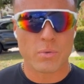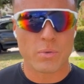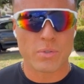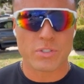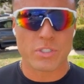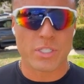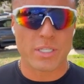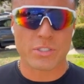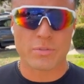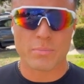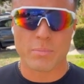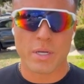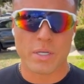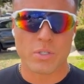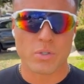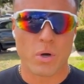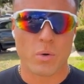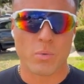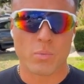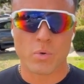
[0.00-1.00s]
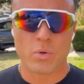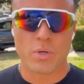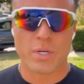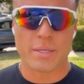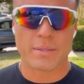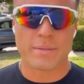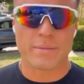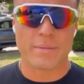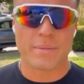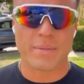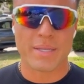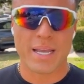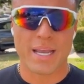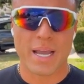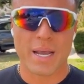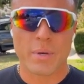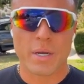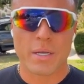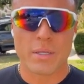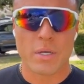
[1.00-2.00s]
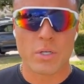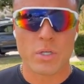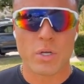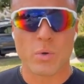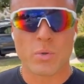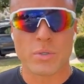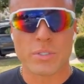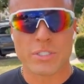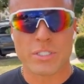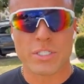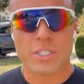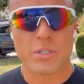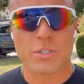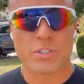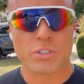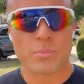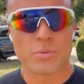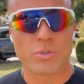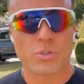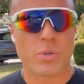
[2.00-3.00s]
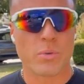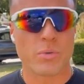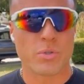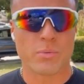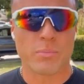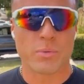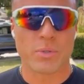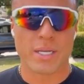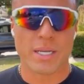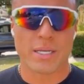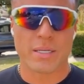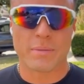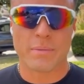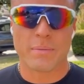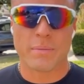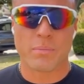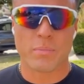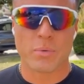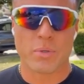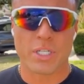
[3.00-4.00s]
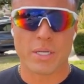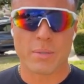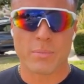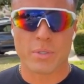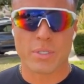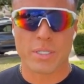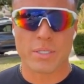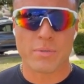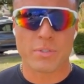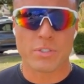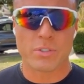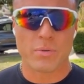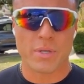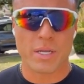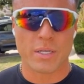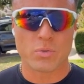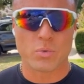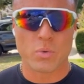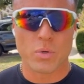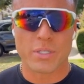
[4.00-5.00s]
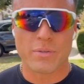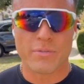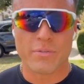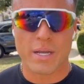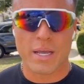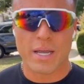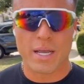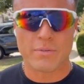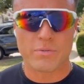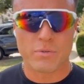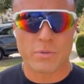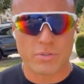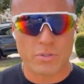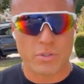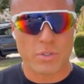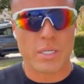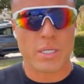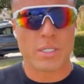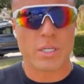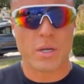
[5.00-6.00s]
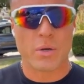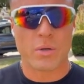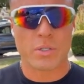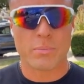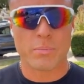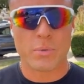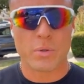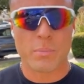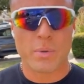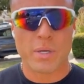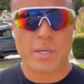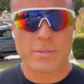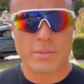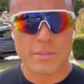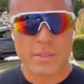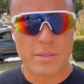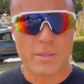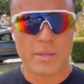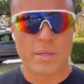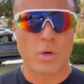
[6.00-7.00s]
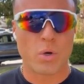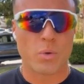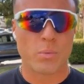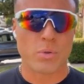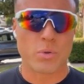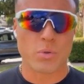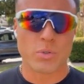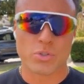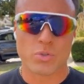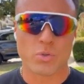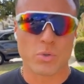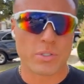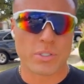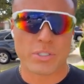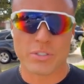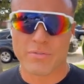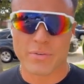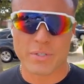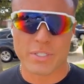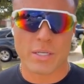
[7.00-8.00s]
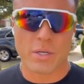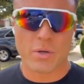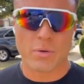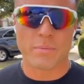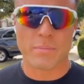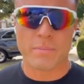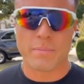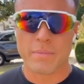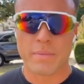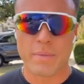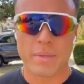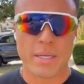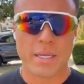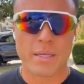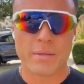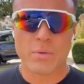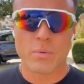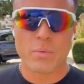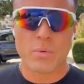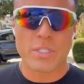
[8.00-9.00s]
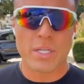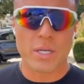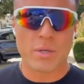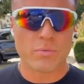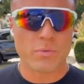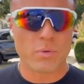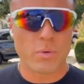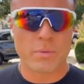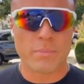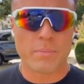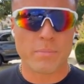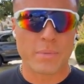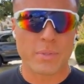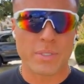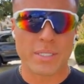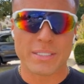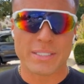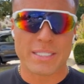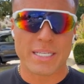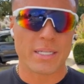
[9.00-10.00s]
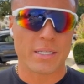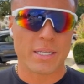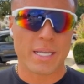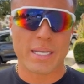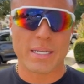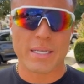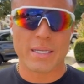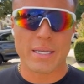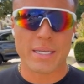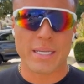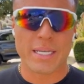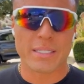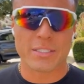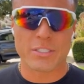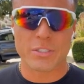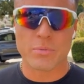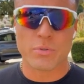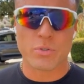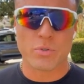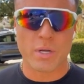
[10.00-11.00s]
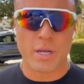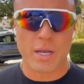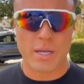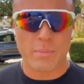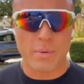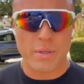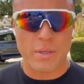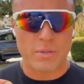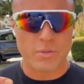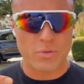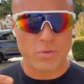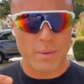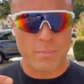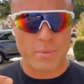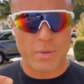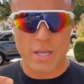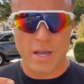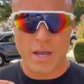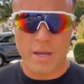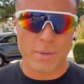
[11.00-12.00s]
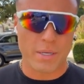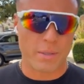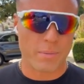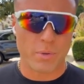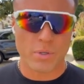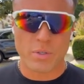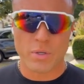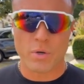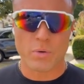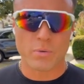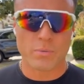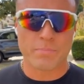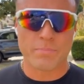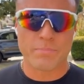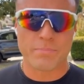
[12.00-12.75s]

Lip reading: with GenSpark all morning. And I'm on the lowest tier subscription plan, which I believe is around $25 or $30 per month. Hope you enjoyed this video. If it was helpful, please hit like, hit subscribe, drop a comment below.